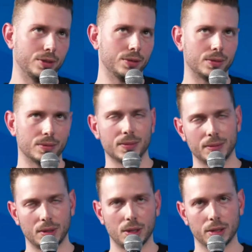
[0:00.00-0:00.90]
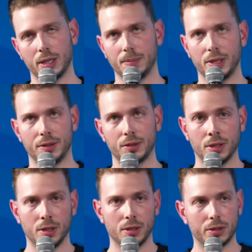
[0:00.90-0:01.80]
to all companies.
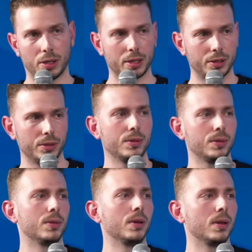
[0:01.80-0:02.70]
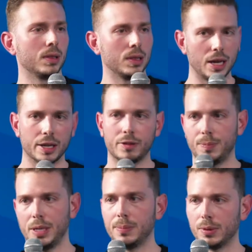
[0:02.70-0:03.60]
Talk to a lot
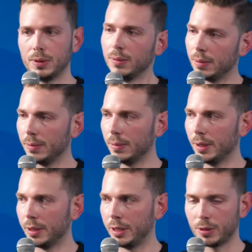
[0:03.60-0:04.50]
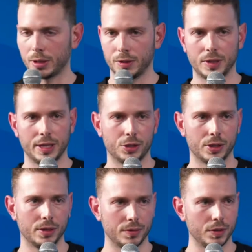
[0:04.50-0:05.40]
of people in the
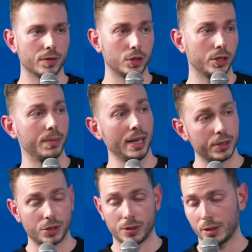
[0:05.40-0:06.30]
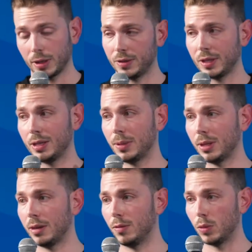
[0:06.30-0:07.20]
organization, and if you have a good manager, they're going to set up a
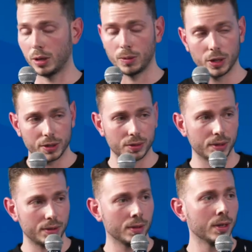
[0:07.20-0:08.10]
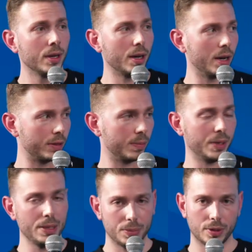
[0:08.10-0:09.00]
lot of one-on-ones with other
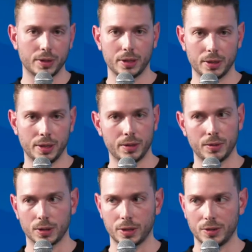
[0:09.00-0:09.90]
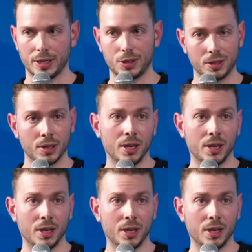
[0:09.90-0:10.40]
people in the, in the organization.